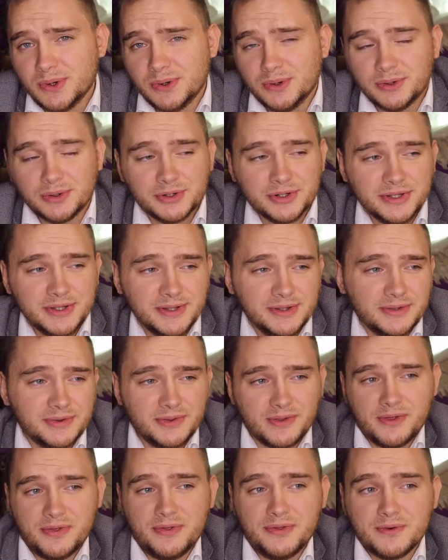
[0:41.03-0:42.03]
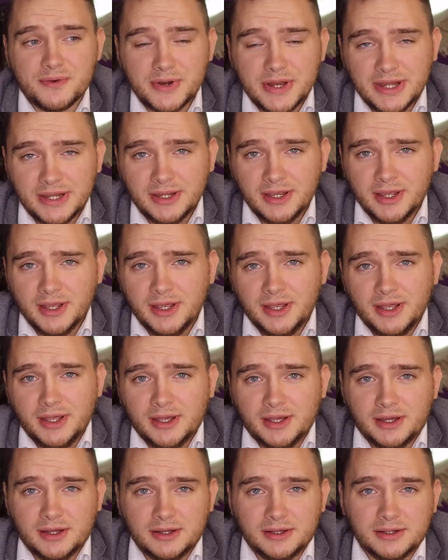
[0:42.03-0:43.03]
or X3
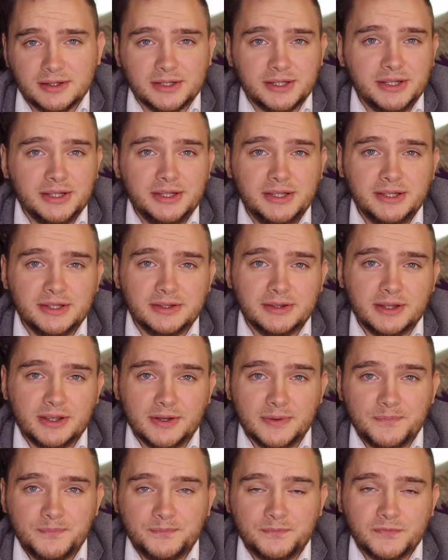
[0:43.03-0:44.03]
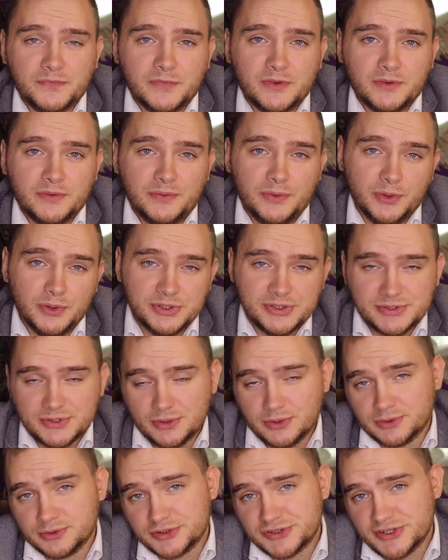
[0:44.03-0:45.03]
in first
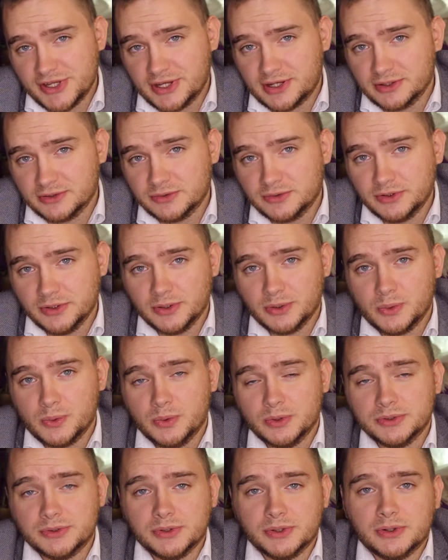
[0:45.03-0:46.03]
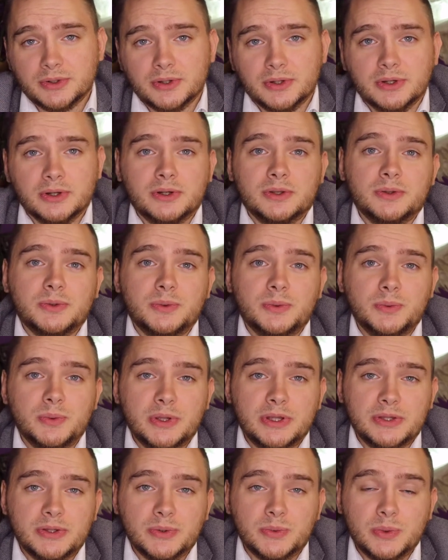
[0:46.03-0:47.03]
or second quarter
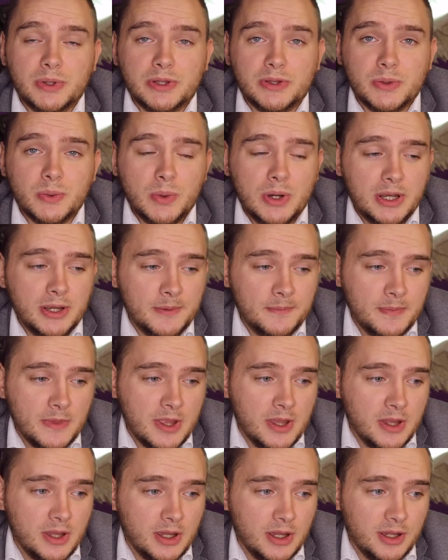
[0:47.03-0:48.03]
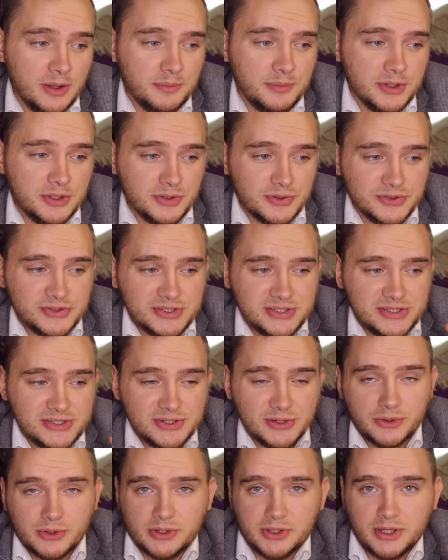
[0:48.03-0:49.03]
2021 uh, because this
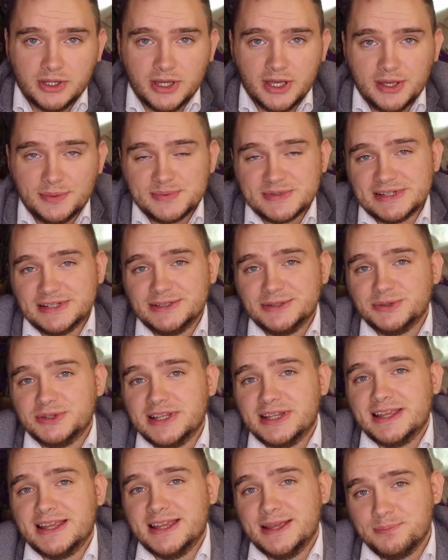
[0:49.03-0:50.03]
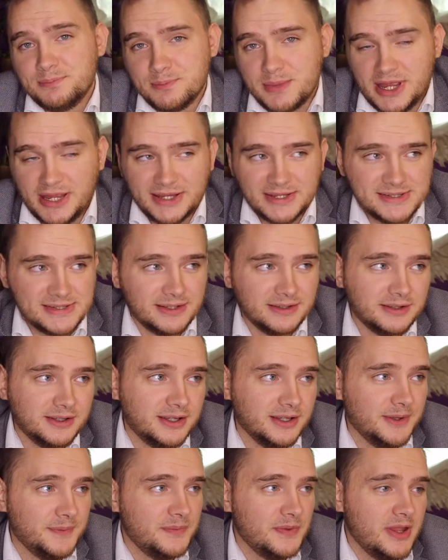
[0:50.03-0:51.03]
stock uh, absolutely amazing.
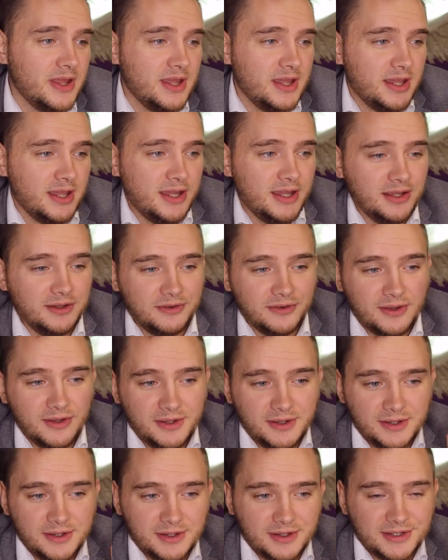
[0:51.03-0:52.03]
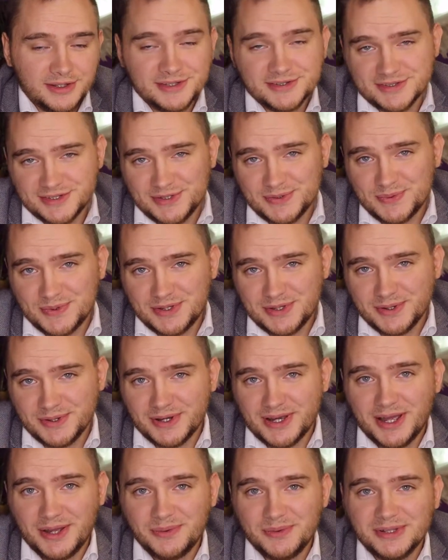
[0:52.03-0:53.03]
Okay? And in this
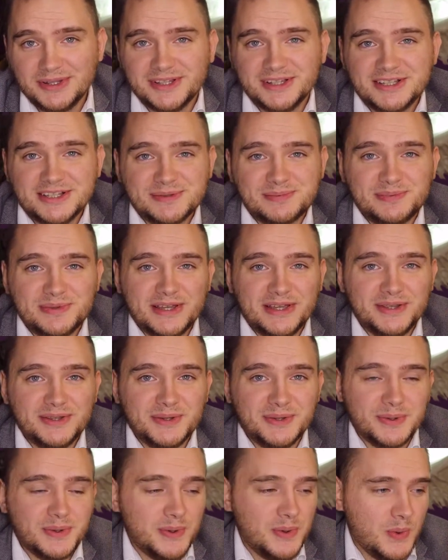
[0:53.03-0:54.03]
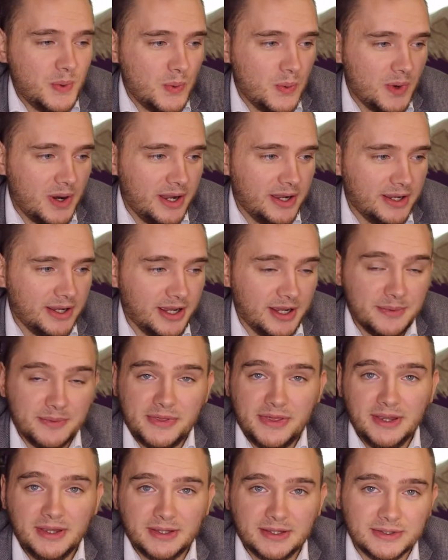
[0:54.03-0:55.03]
video I will explain you why
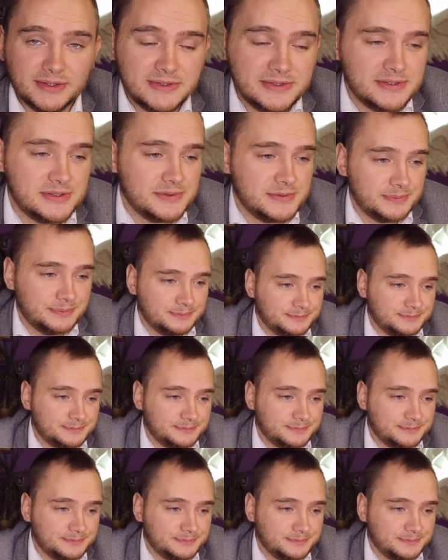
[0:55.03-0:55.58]
I'm thinking this.